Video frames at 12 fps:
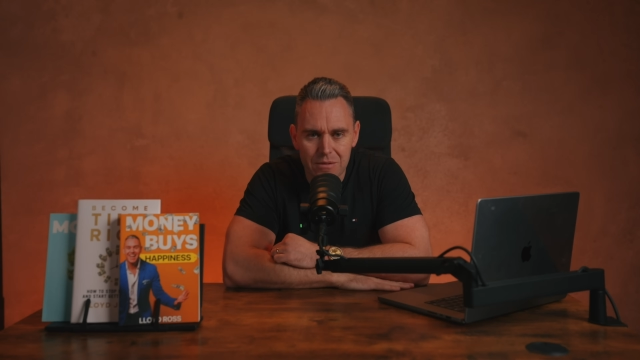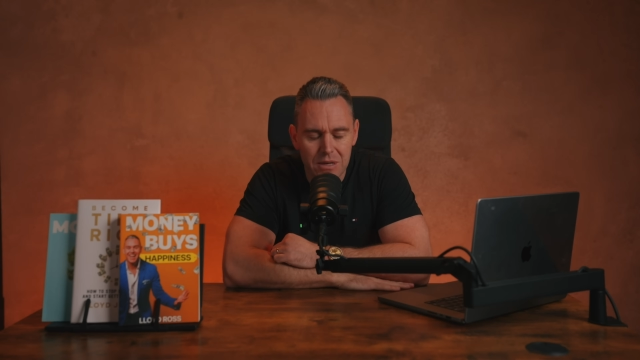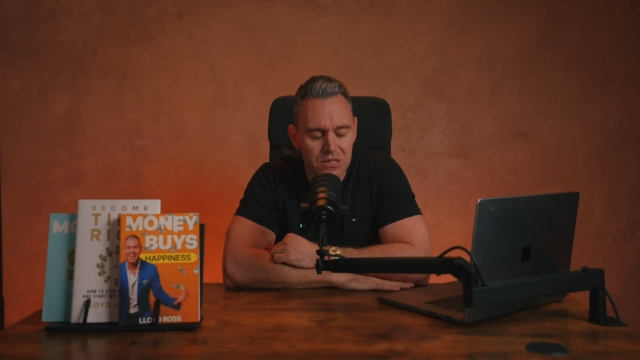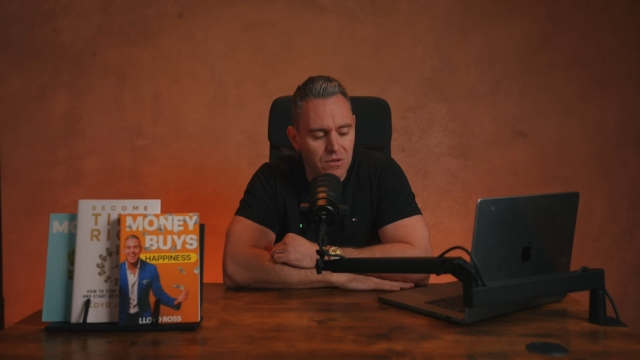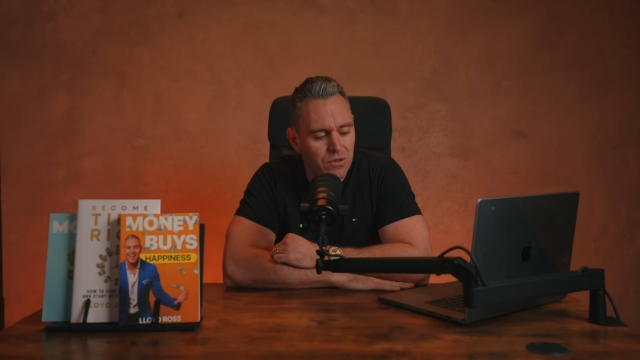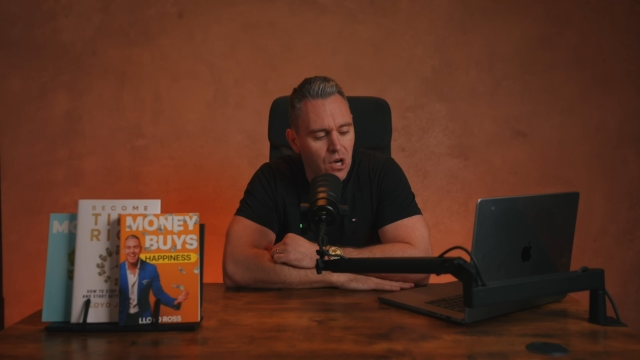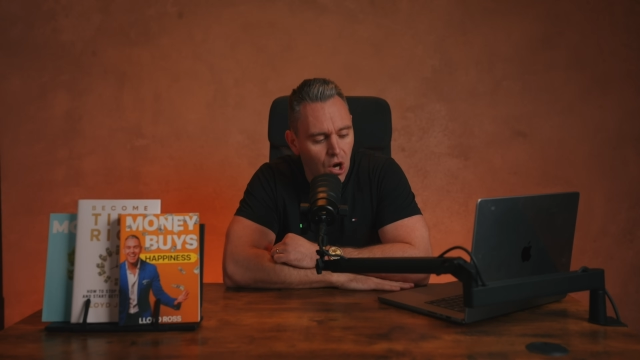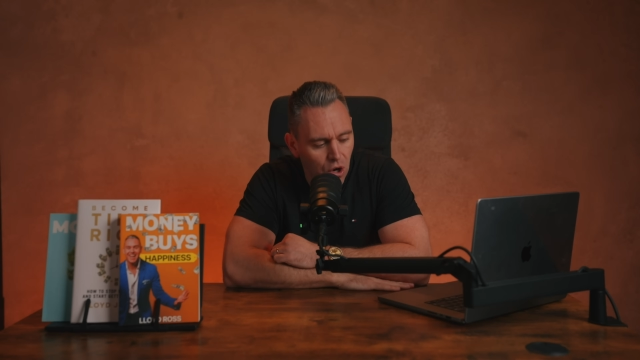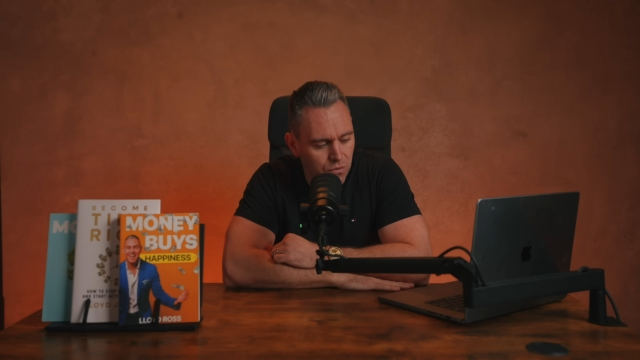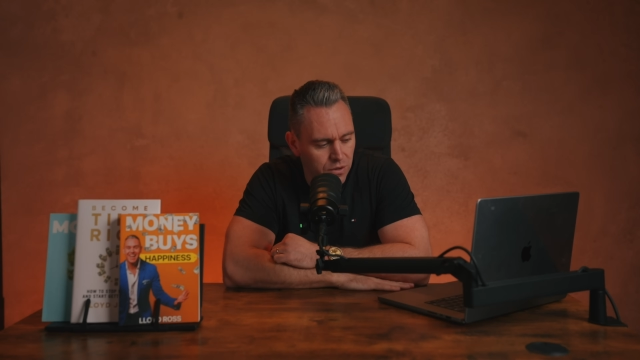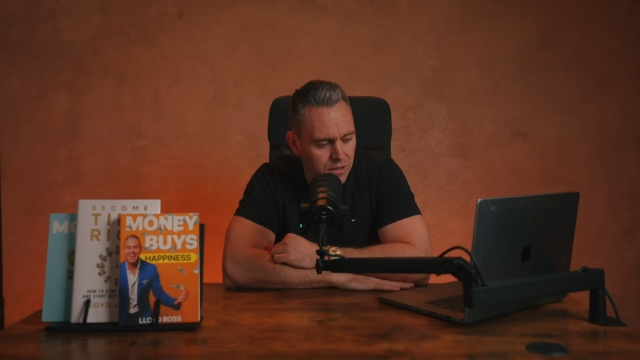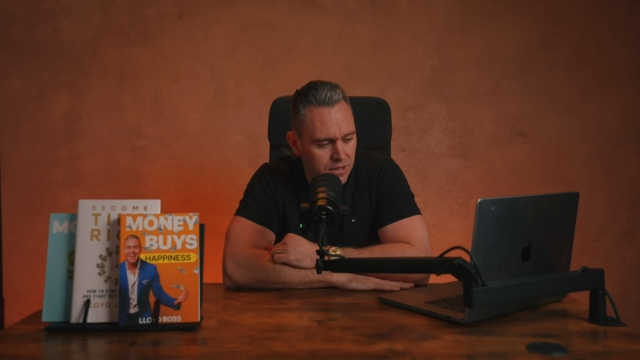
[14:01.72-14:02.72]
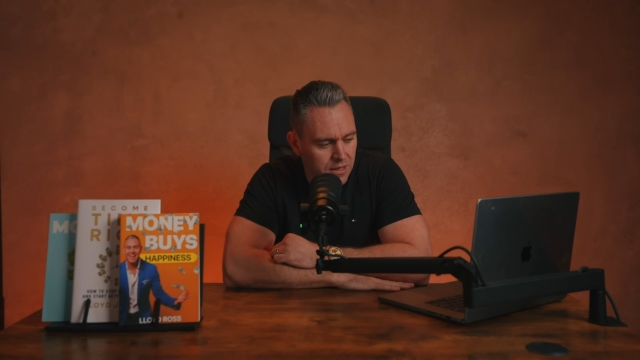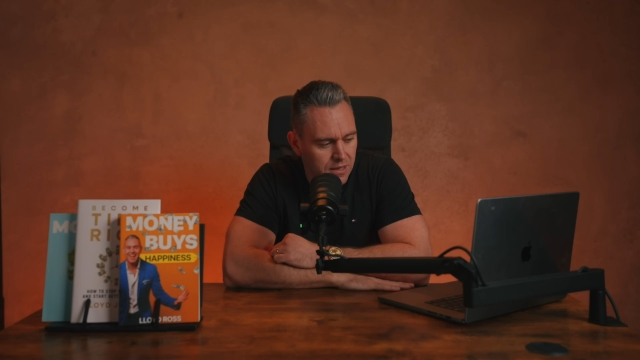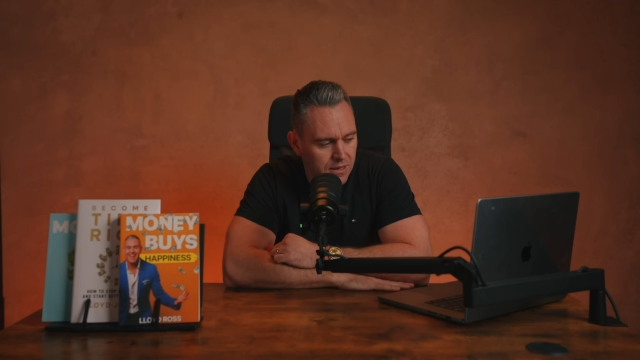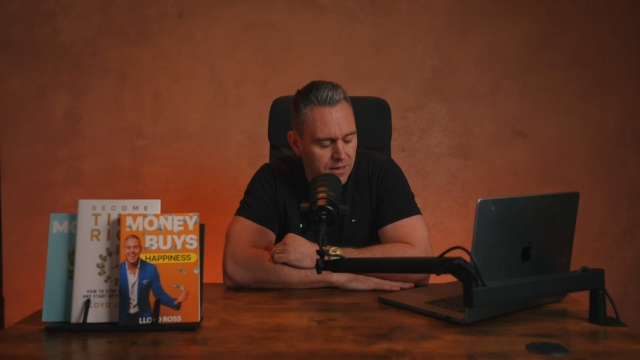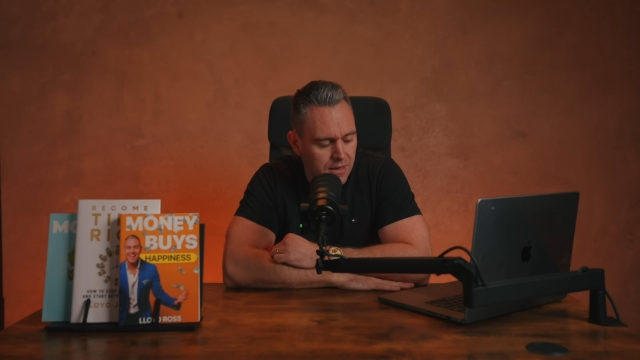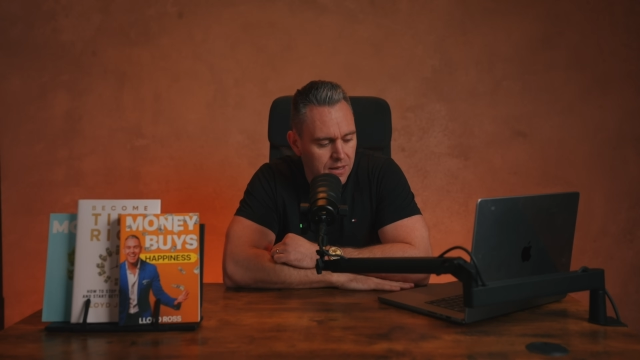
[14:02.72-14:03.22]
because of COVID,
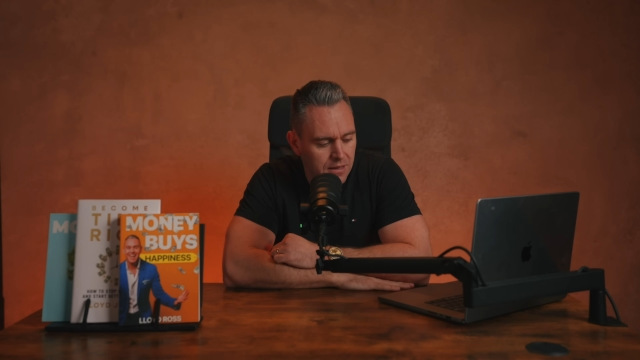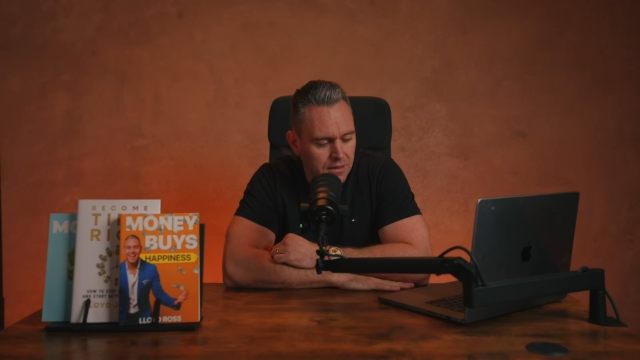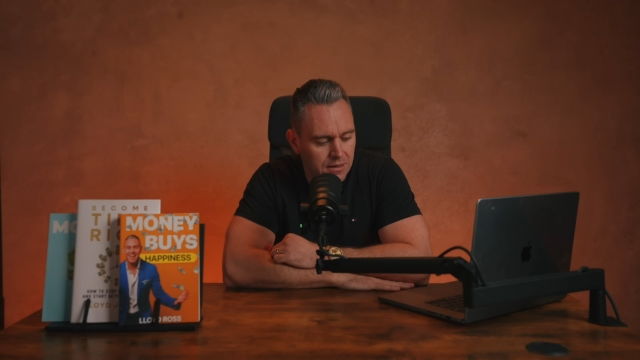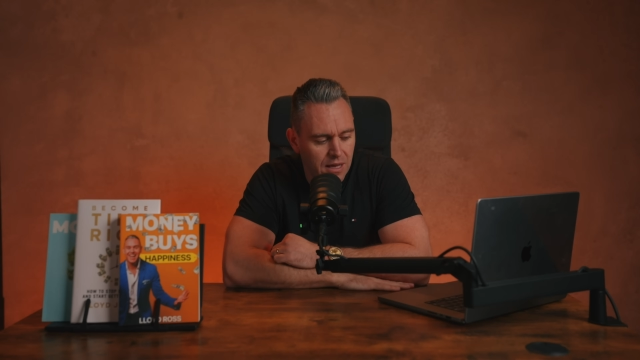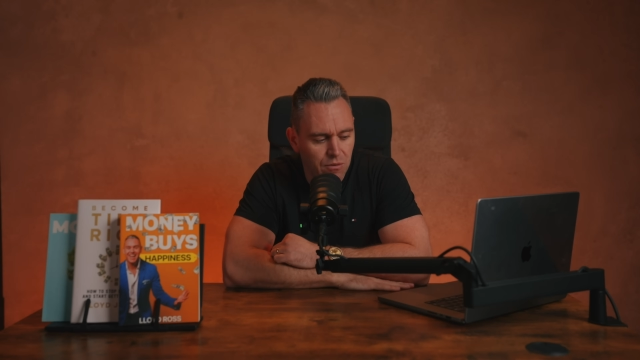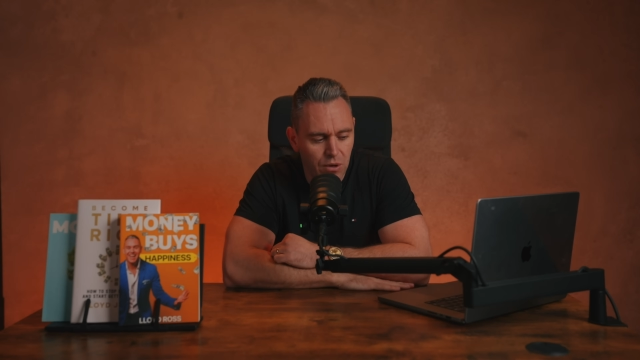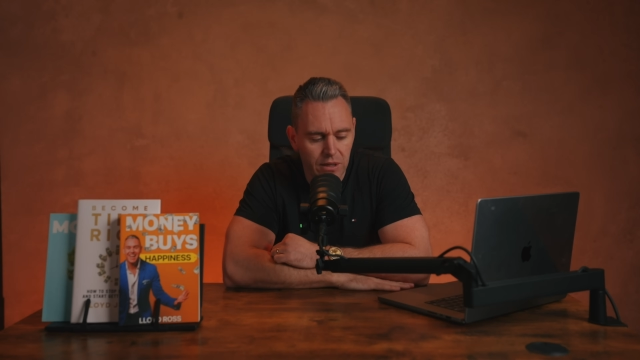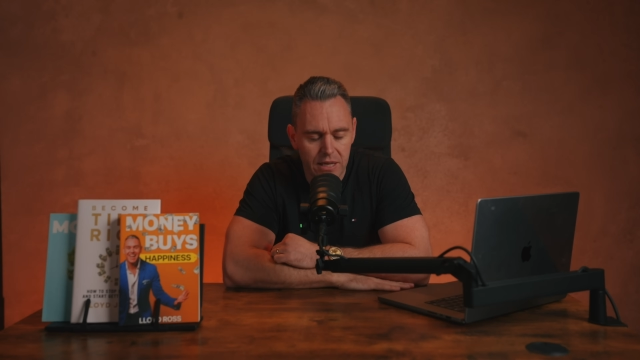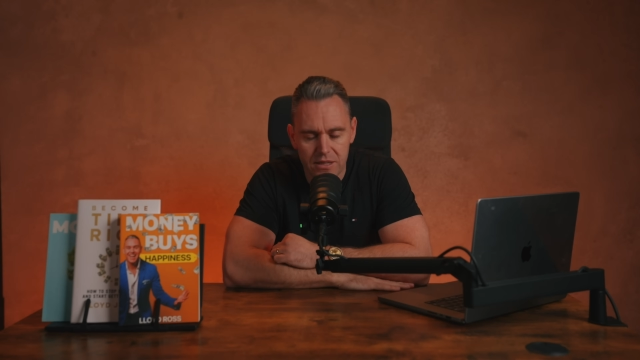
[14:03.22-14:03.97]
that they really,